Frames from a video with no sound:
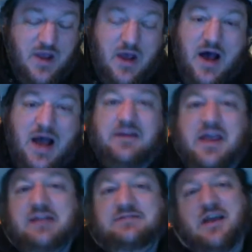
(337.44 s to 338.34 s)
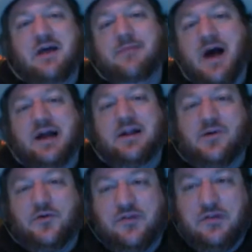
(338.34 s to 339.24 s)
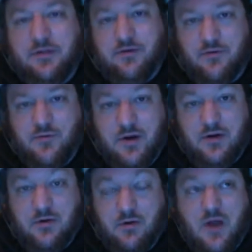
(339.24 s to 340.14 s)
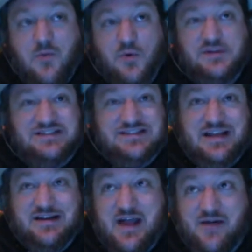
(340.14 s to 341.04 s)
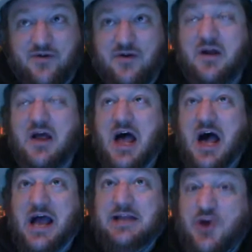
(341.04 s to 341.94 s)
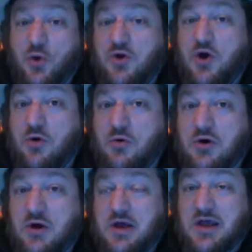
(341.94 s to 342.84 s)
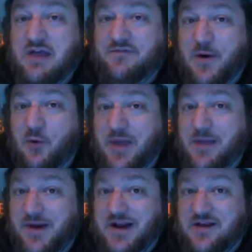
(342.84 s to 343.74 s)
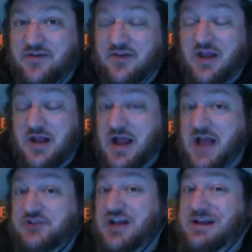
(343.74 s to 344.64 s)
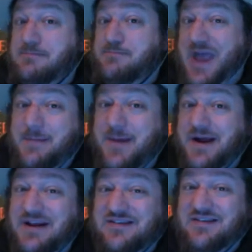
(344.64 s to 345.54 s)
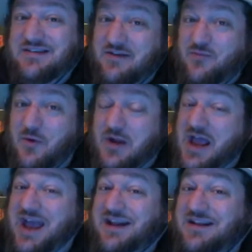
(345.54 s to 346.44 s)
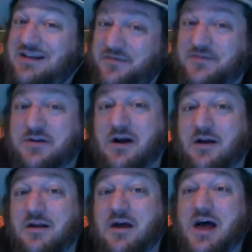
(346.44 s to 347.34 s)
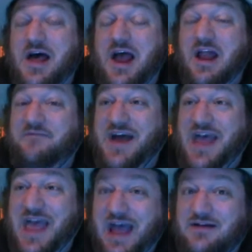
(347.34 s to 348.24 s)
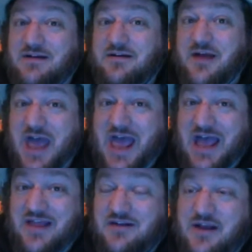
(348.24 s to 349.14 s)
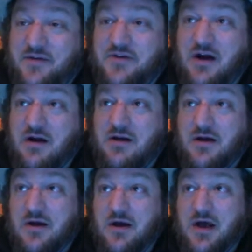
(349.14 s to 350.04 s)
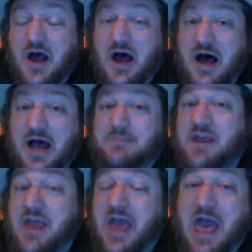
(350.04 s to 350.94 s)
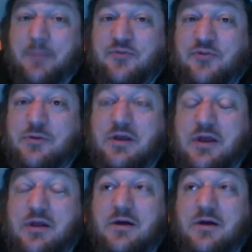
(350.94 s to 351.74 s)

I can't say I'm not going to go see the third one, or I won't see it ever. I don't know if I will pay money to see it. And actually, I didn't pay money to see this one. I had a gift card. And if I hadn't had that gift card, I'd be absolutely